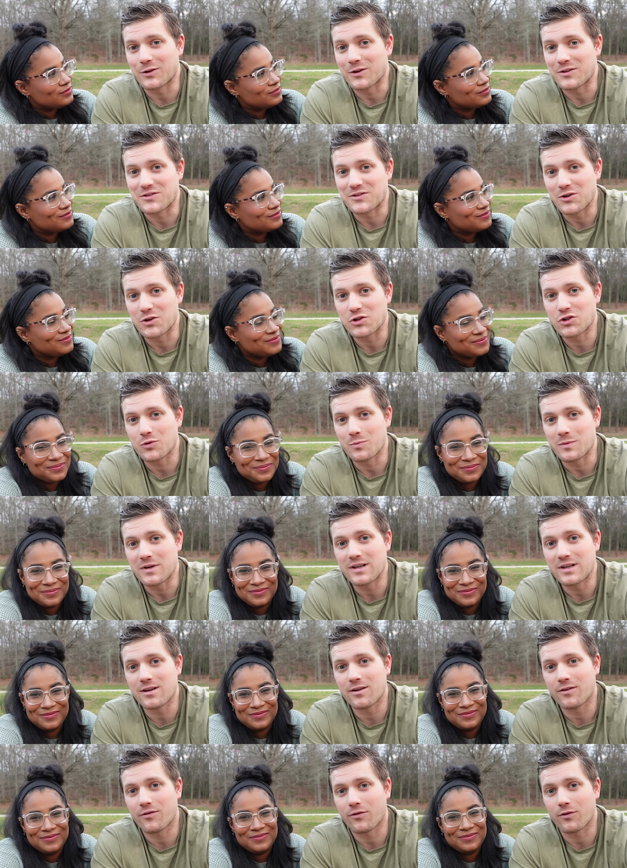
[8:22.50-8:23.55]
Speaker 1: on social
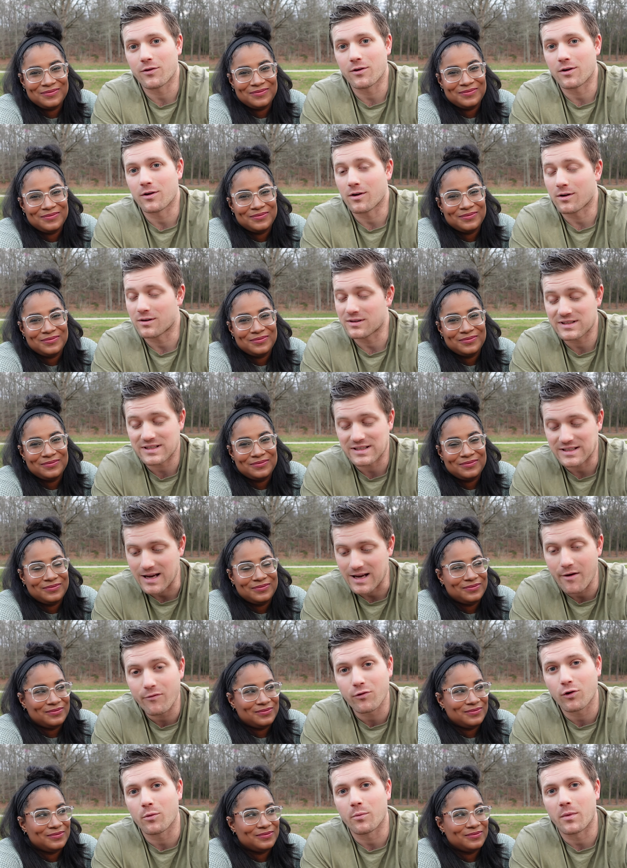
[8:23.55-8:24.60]
media for
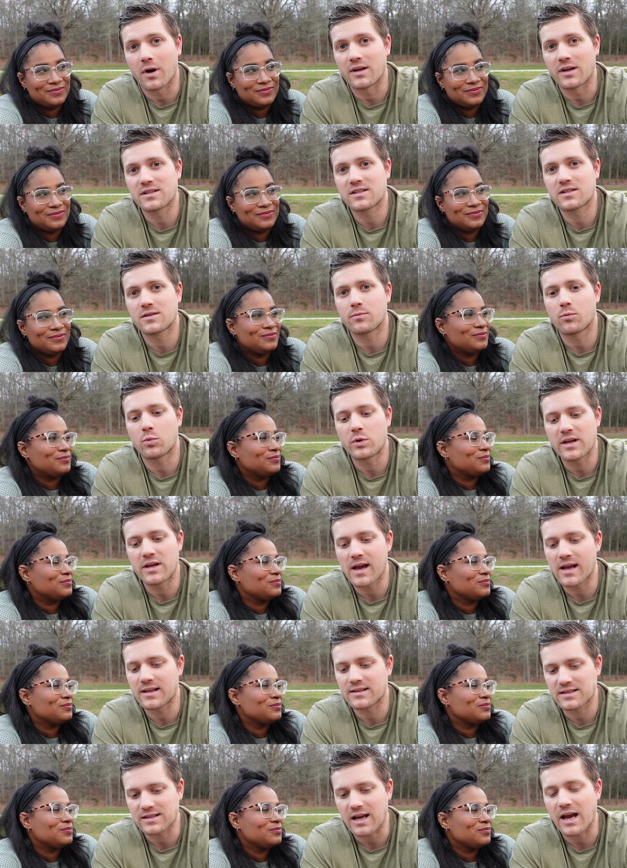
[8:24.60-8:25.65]
several months. We
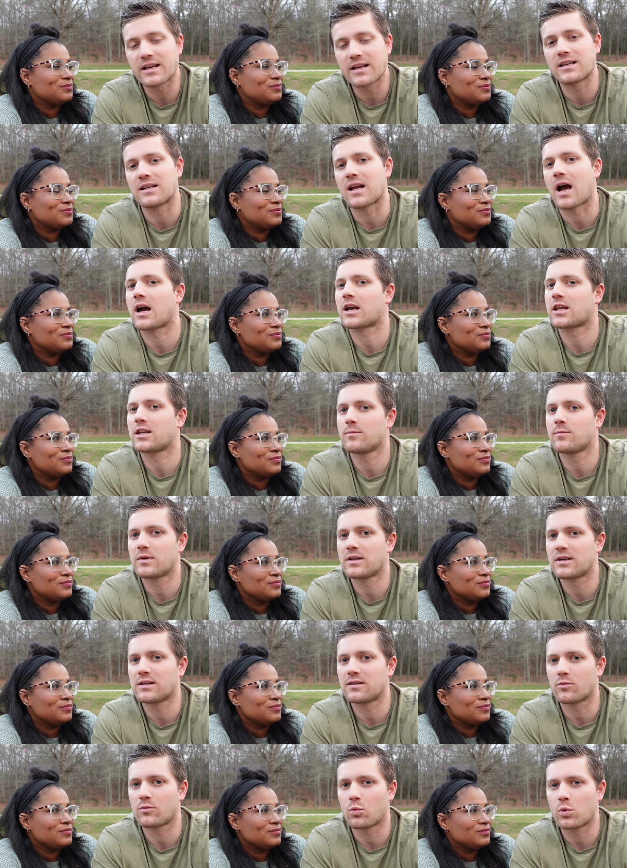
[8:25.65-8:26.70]
had signed a
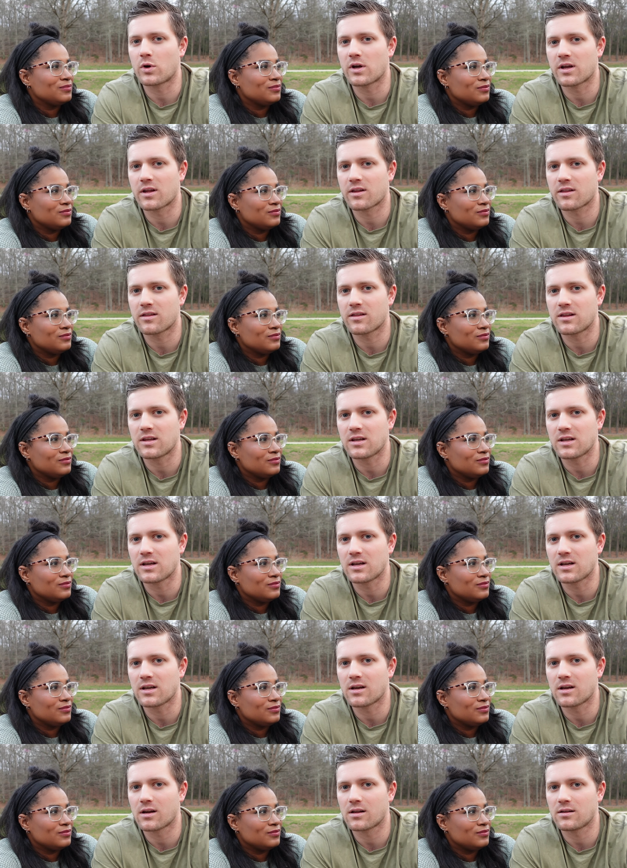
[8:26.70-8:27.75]
document with
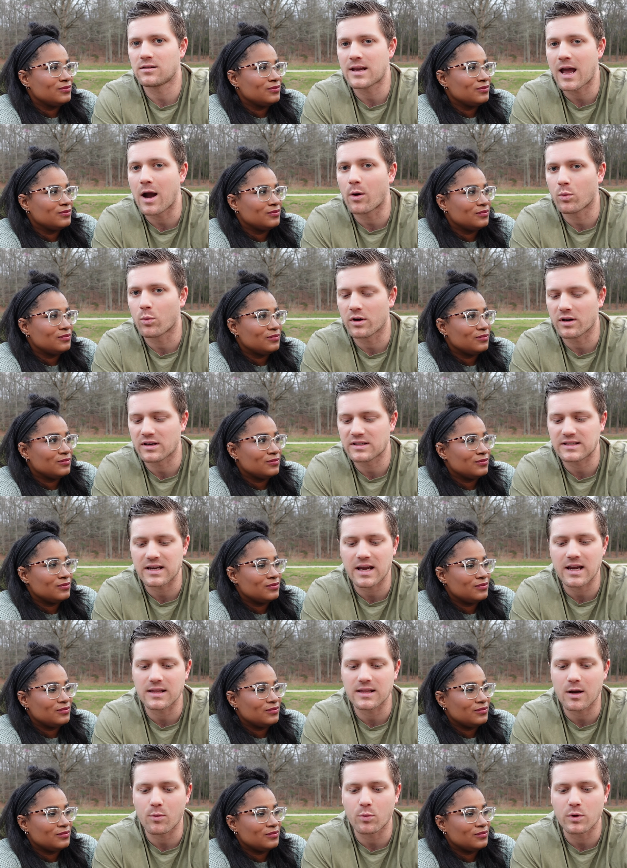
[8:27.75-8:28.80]
the network
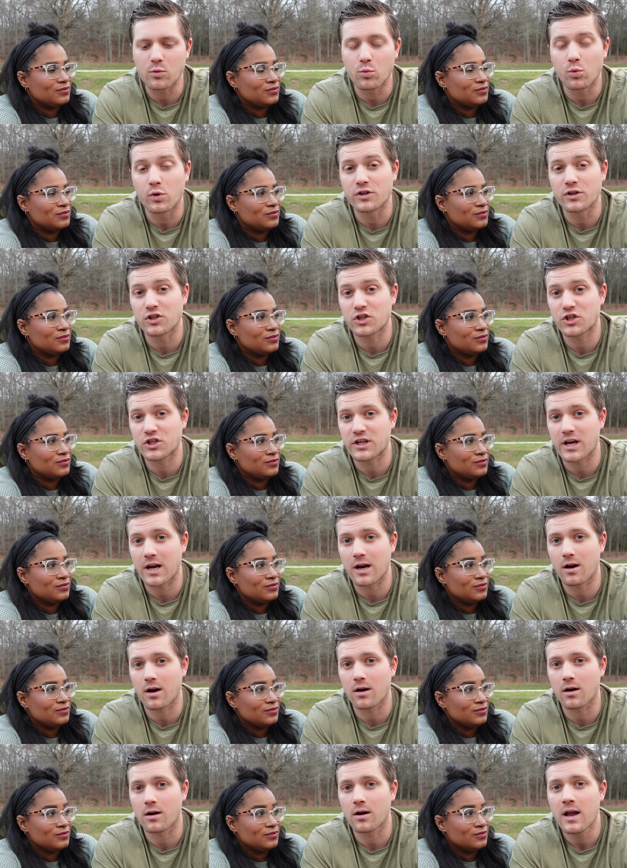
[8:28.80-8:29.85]
saying that we wouldn't
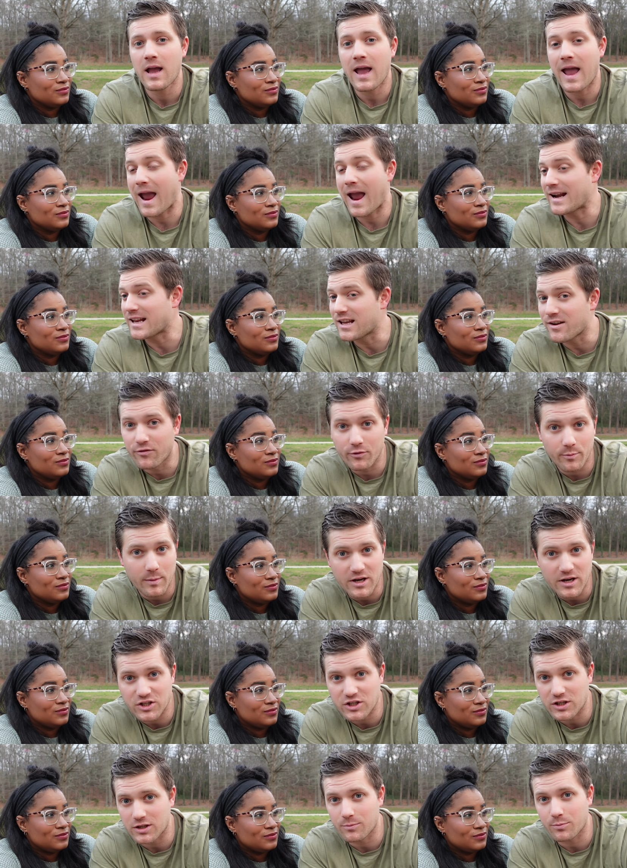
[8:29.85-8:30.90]
share any
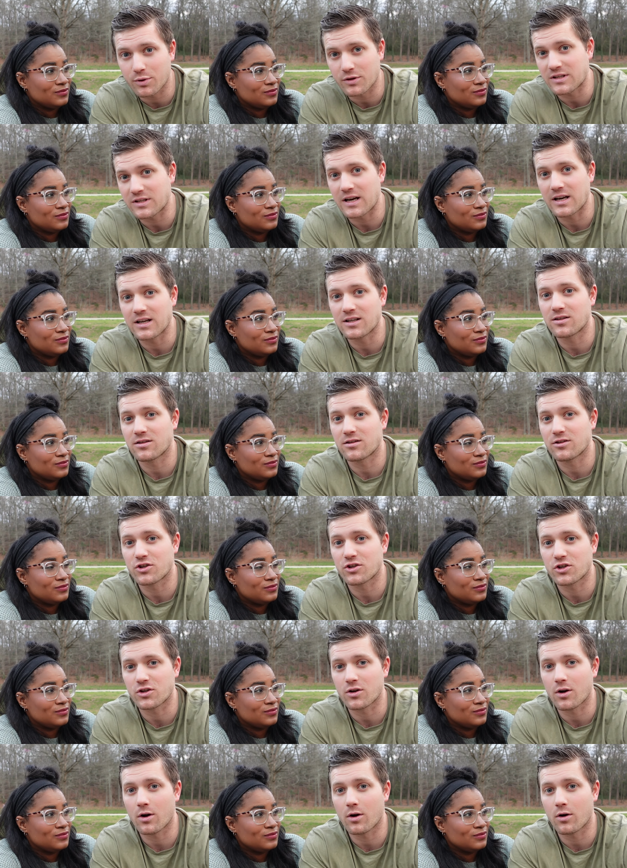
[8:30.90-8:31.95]
information pertaining to the
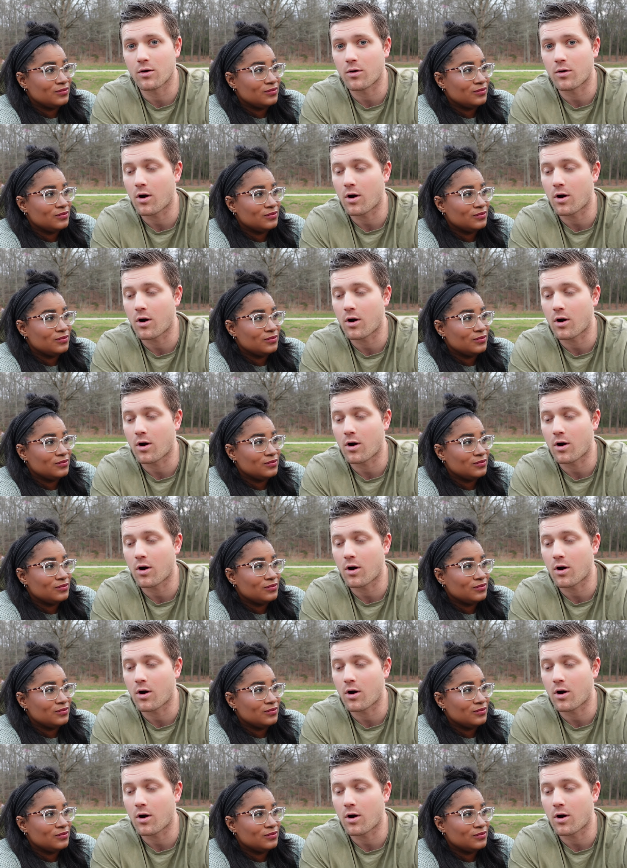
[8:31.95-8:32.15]
show